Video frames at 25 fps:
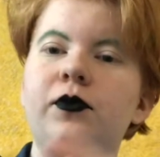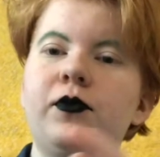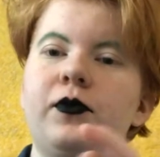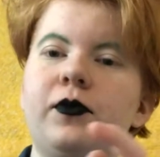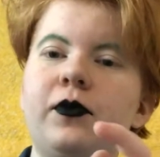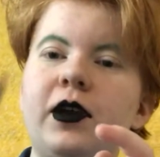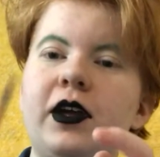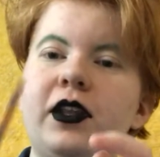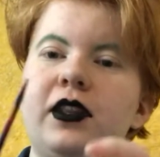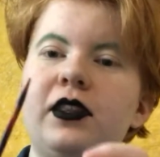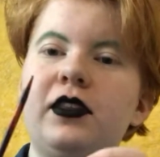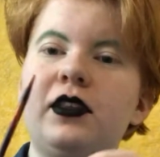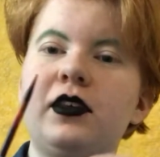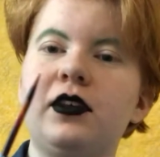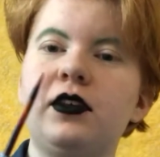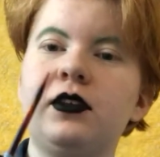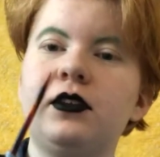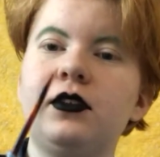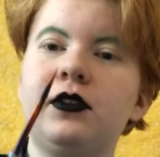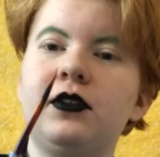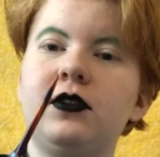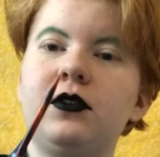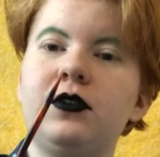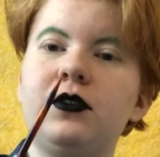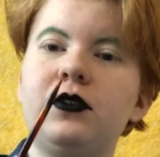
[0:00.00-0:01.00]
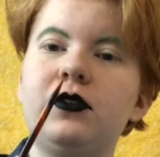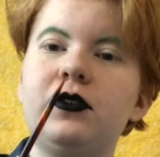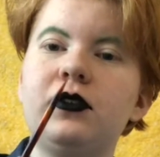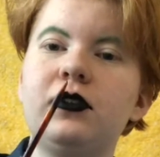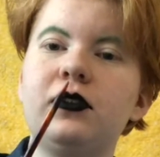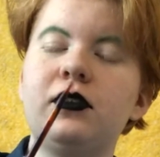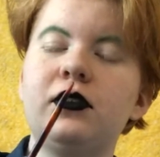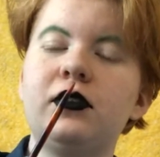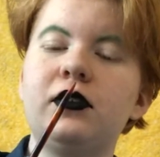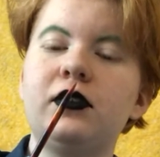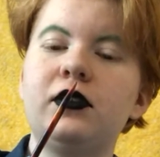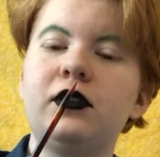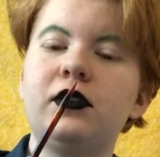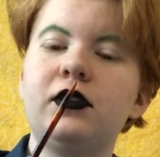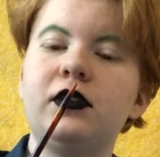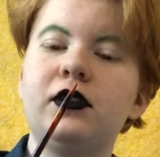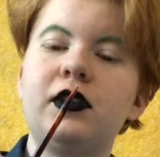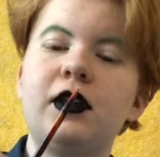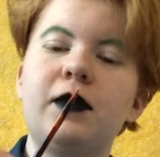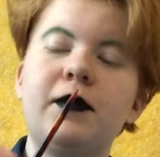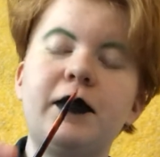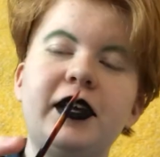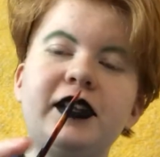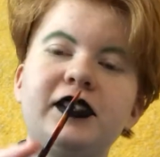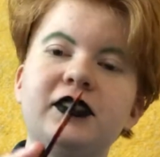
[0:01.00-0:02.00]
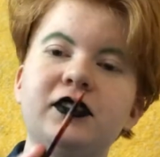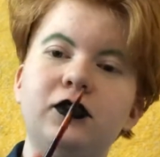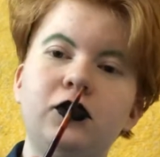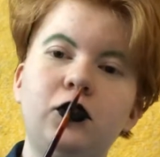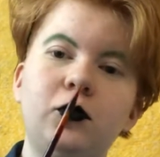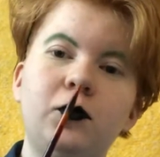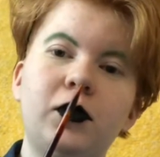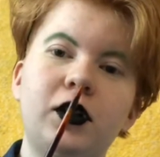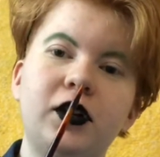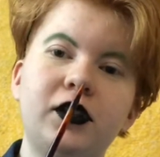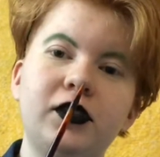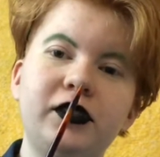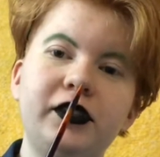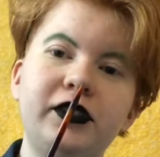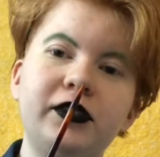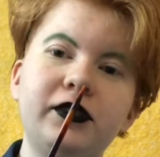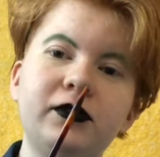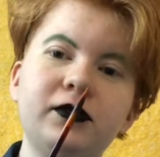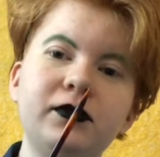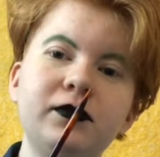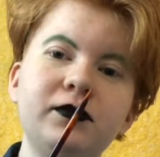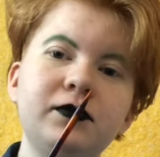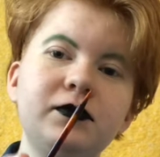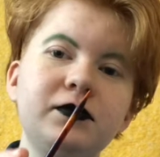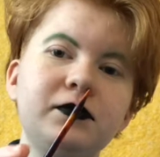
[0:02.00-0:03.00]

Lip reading: and then that makes a loop on the needle,